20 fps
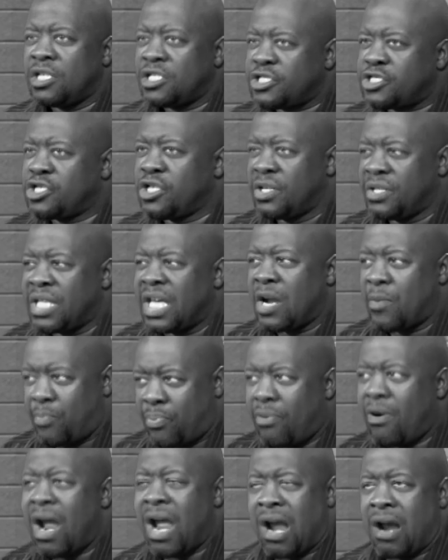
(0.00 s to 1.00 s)
to their
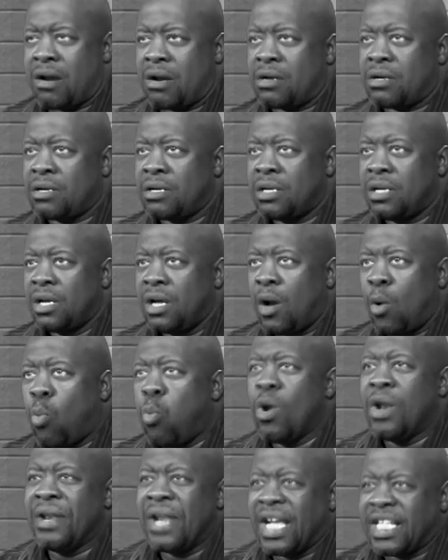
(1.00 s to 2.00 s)
prayer.
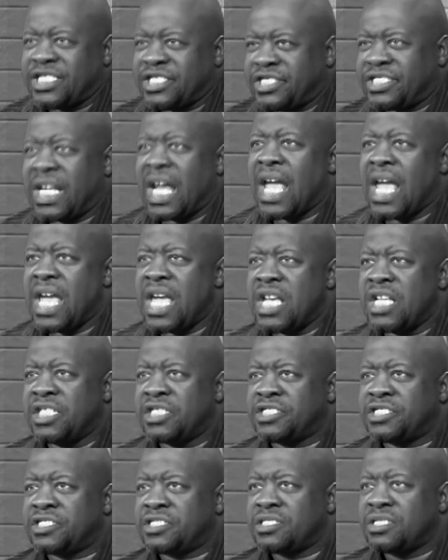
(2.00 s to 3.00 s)
When they
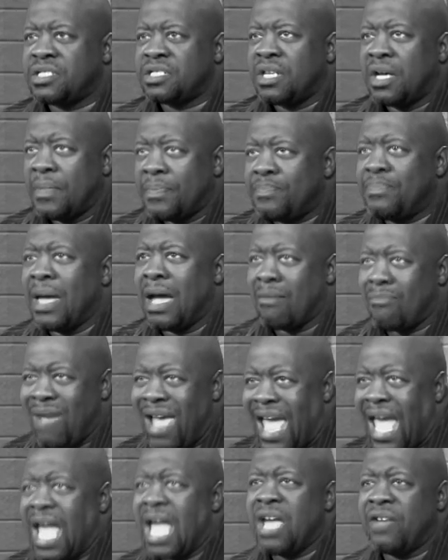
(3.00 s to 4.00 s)
change their
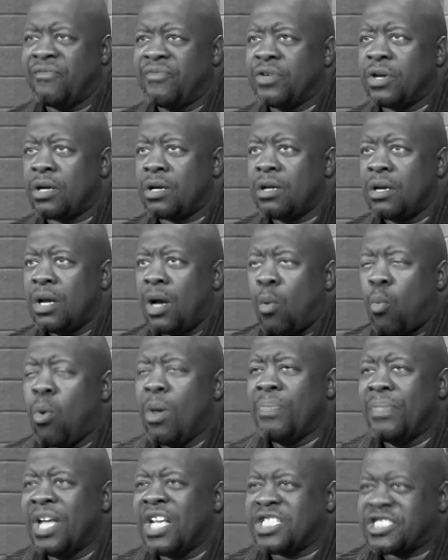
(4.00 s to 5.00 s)
behavior,
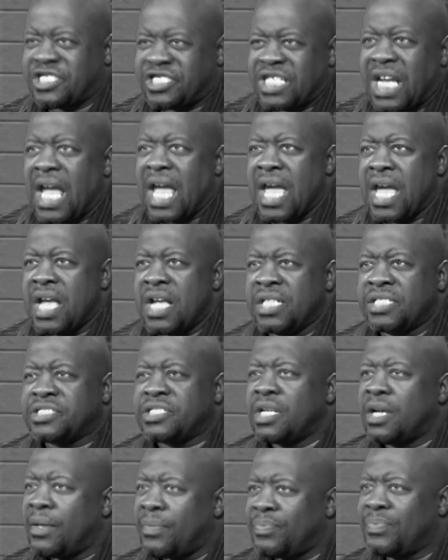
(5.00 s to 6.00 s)
when they
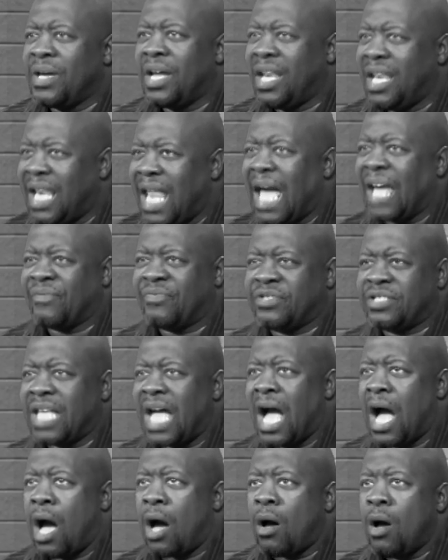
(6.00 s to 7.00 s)
change their
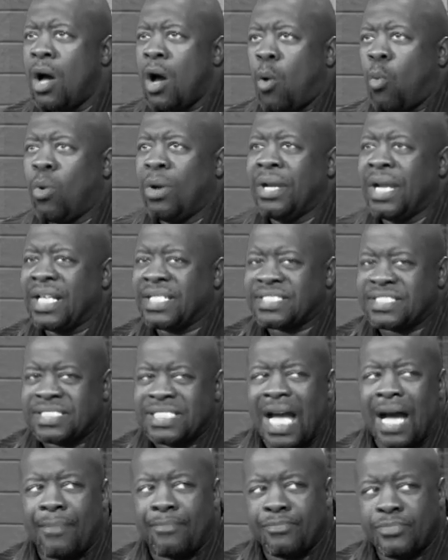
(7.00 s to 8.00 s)
lifestyle, when they
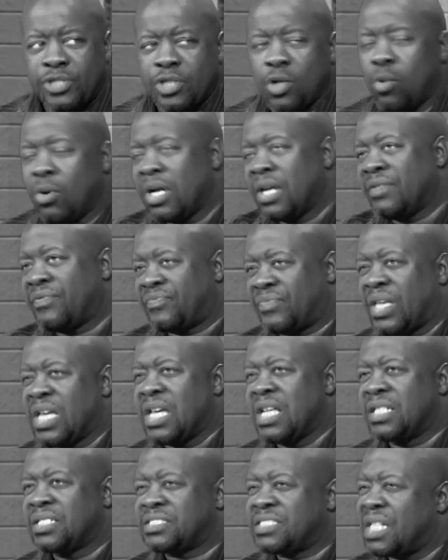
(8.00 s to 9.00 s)
stop doing
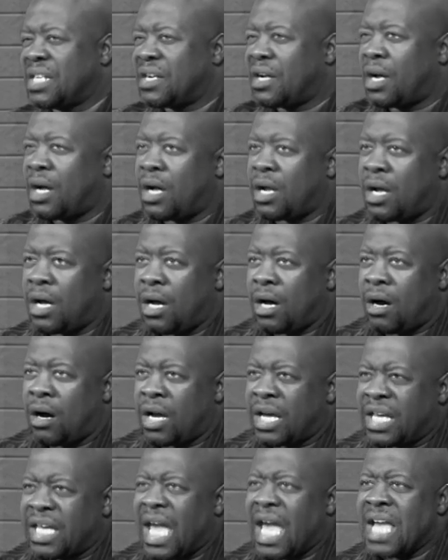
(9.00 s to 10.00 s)
things that are
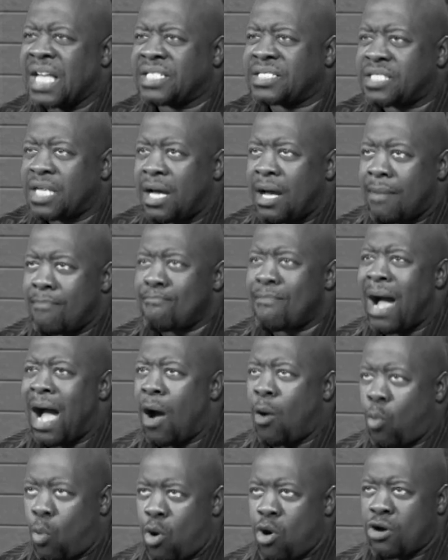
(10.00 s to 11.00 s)
against
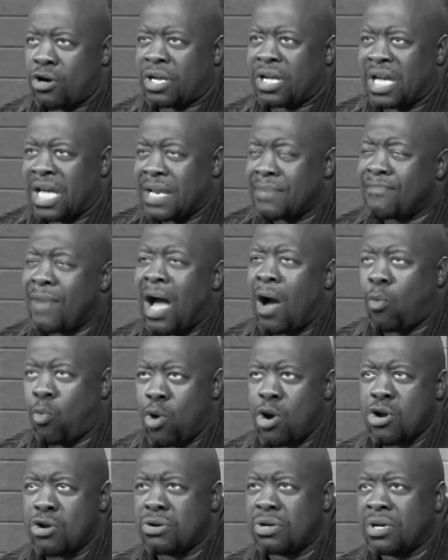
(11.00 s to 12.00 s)
my work and my
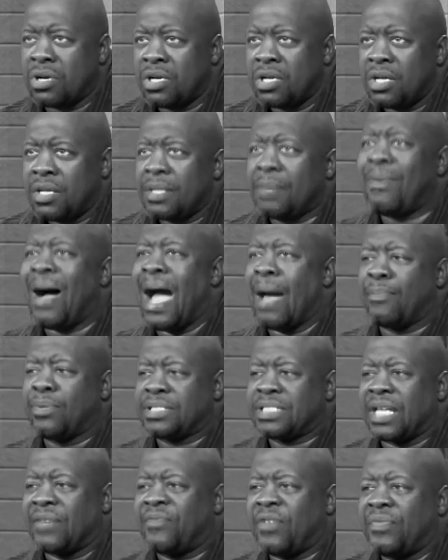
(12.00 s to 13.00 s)
word. The Bible
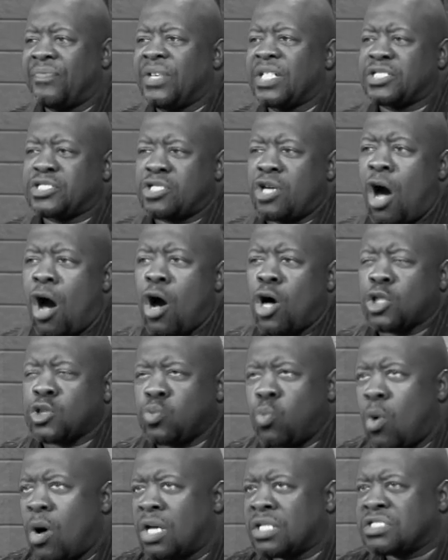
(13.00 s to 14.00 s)
said, For this cause
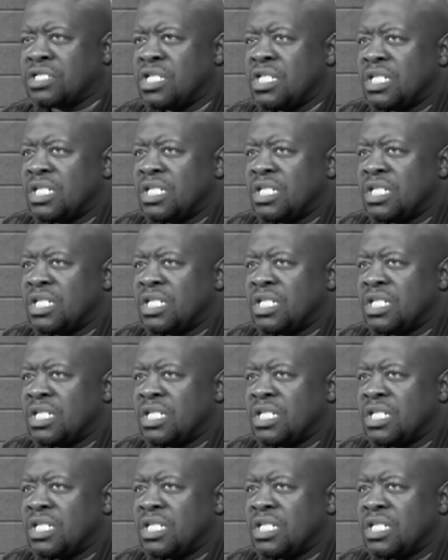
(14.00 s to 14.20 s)
was